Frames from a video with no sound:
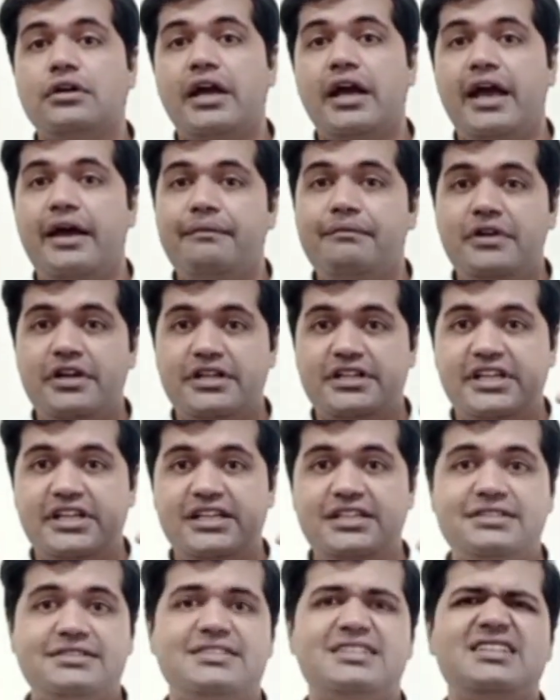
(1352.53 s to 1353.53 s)
Hamlet,
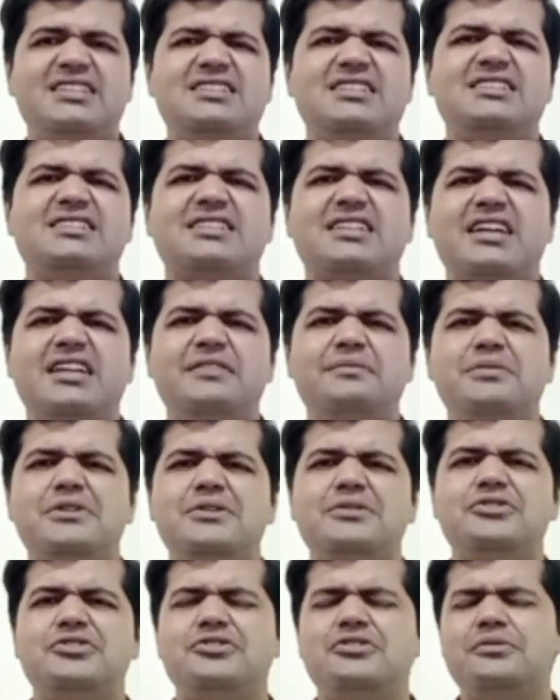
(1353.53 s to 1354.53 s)
he says, is
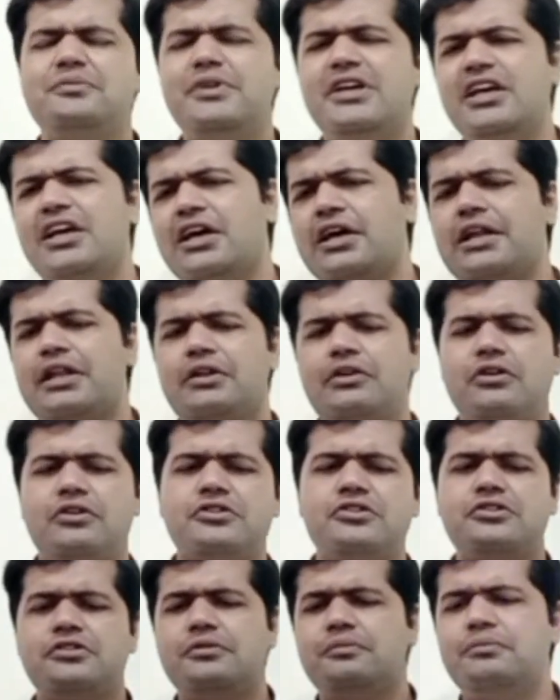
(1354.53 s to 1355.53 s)
confused, to be or
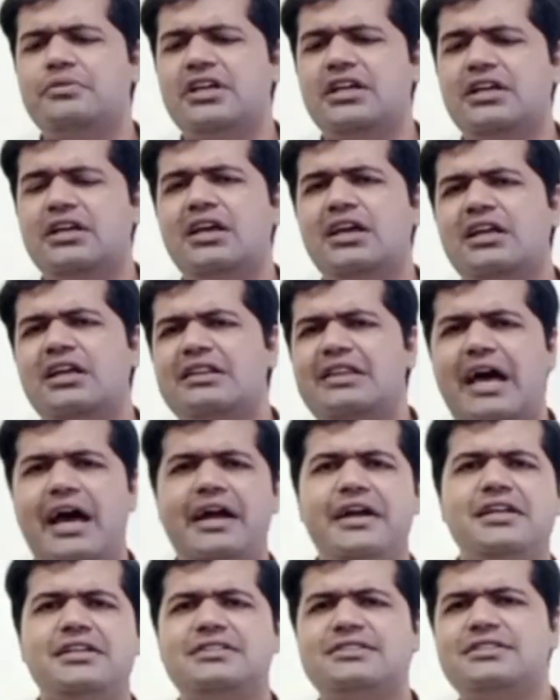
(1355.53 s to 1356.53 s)
not to be.
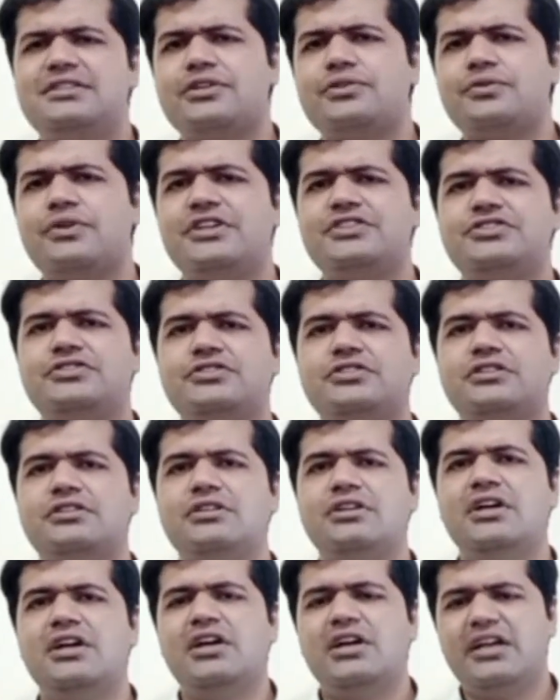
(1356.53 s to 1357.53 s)
That is the
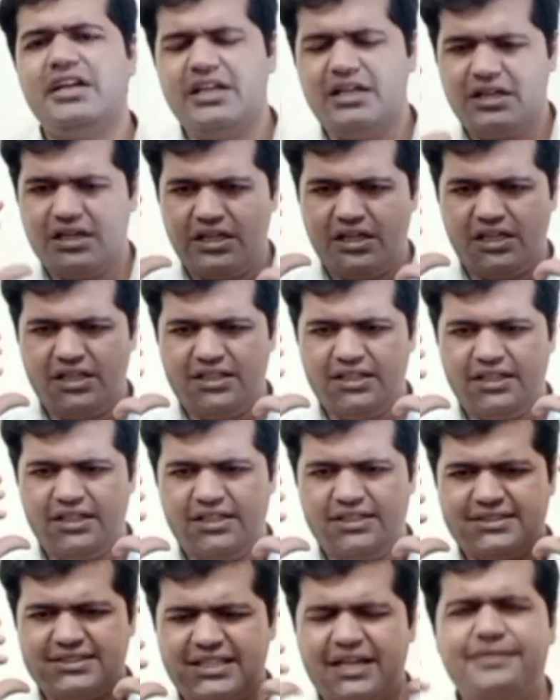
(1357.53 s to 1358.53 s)
question.
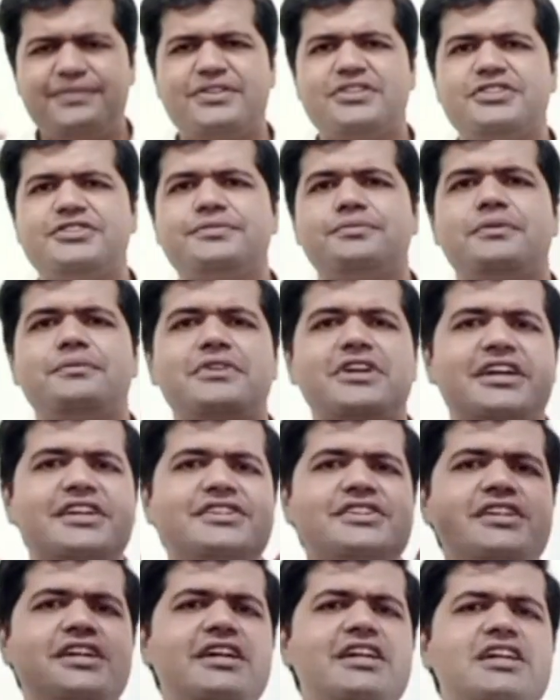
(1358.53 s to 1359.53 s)
He suffers from
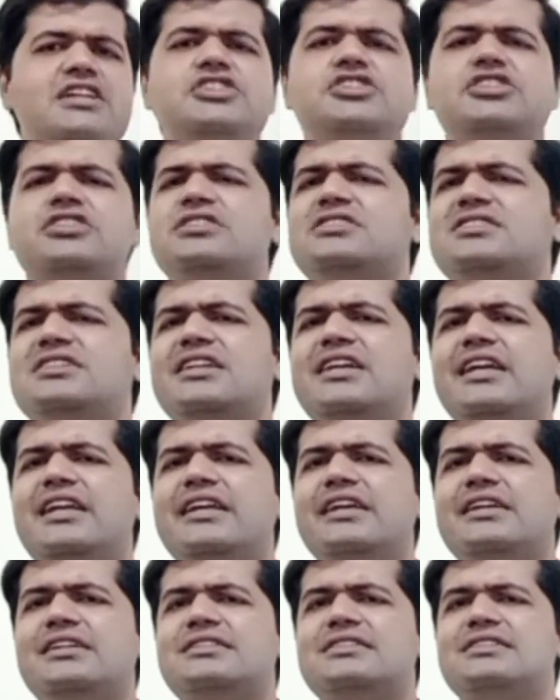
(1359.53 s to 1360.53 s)
contradictions,
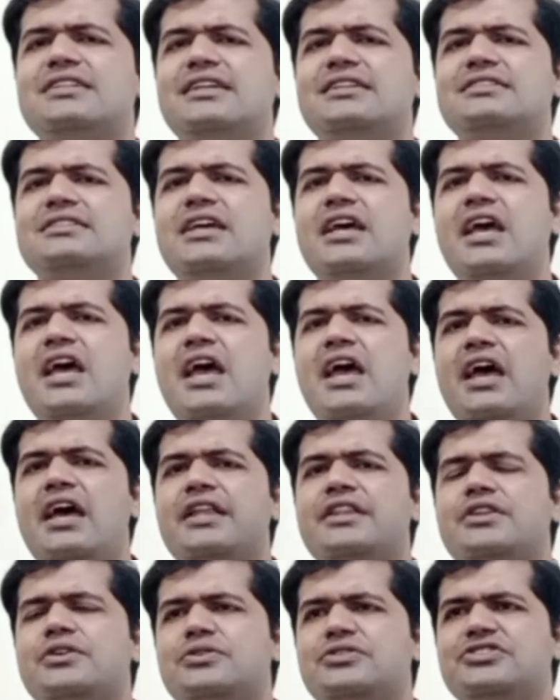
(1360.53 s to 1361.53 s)
Eliot says.
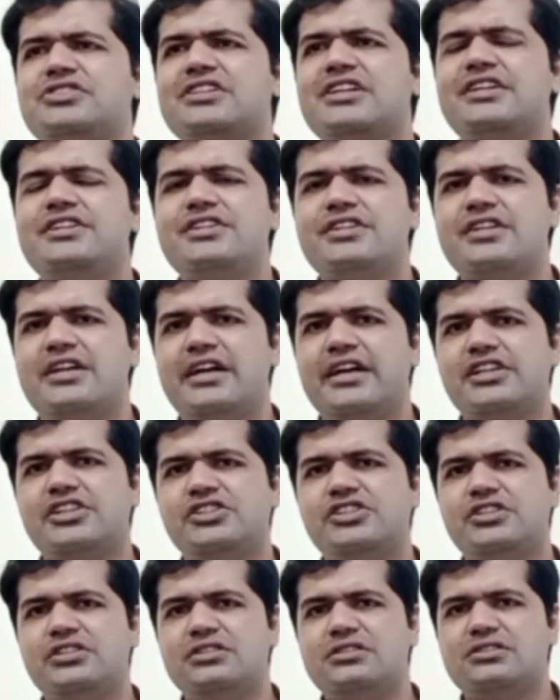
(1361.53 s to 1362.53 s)
Those
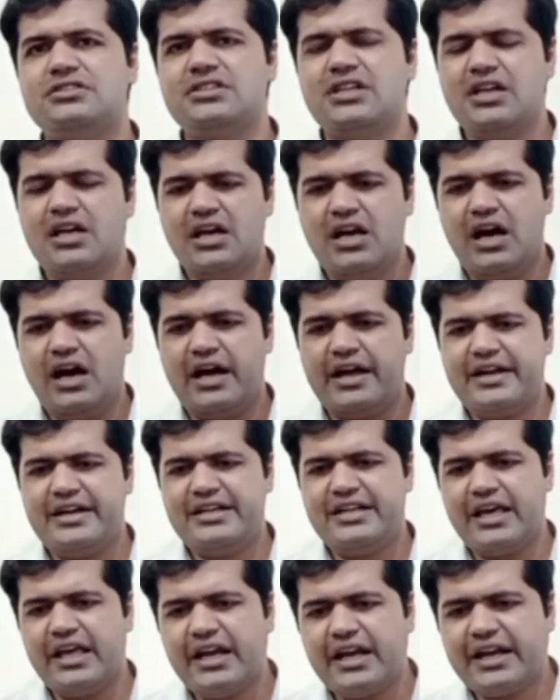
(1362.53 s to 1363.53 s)
contradictions are
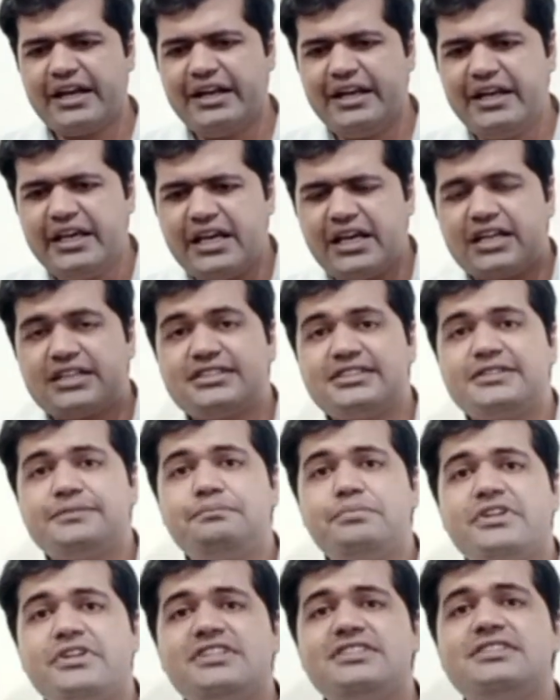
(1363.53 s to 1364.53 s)
directly
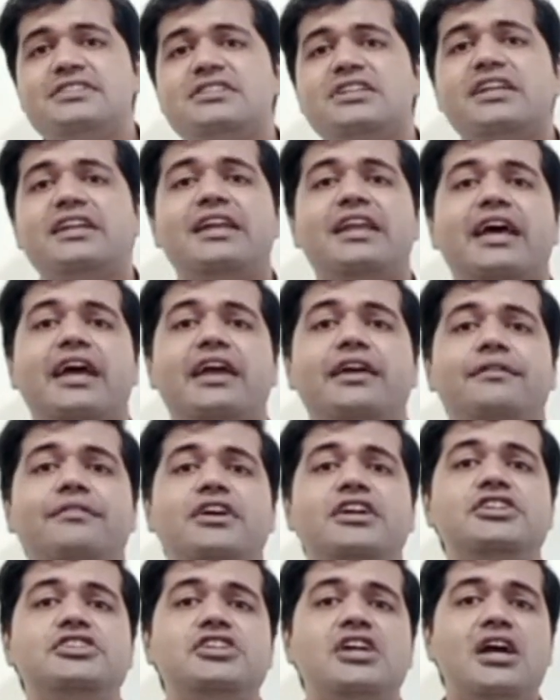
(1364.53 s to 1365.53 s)
expressed in
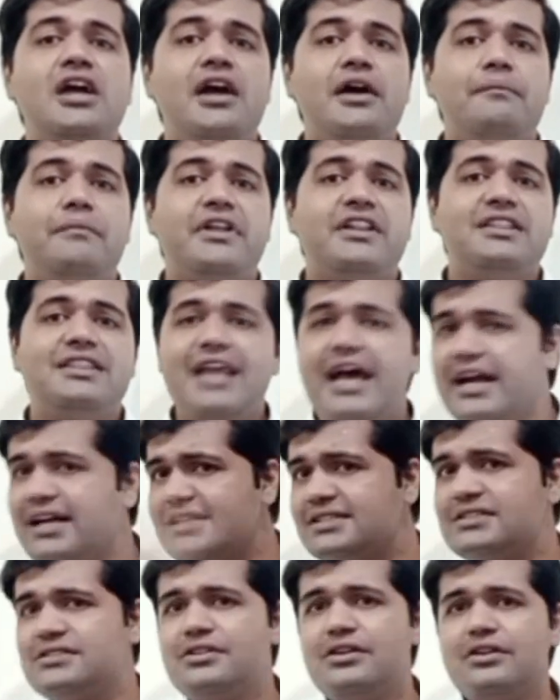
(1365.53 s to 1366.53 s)
language, but that
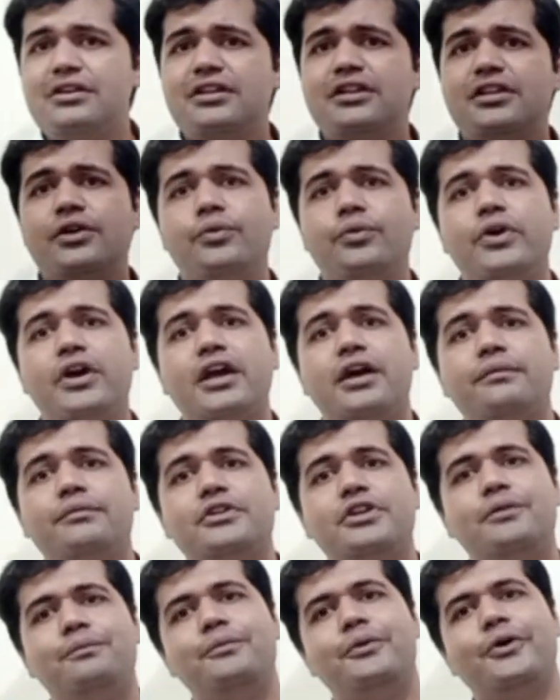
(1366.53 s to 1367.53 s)
is not the way
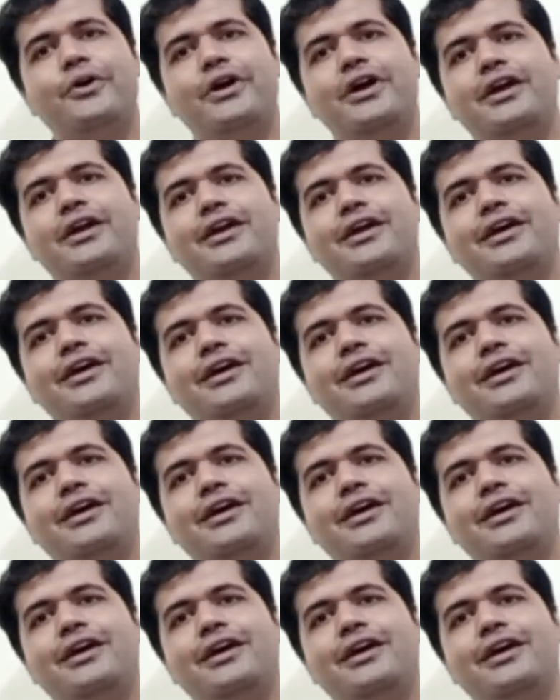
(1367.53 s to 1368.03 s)
of the poet.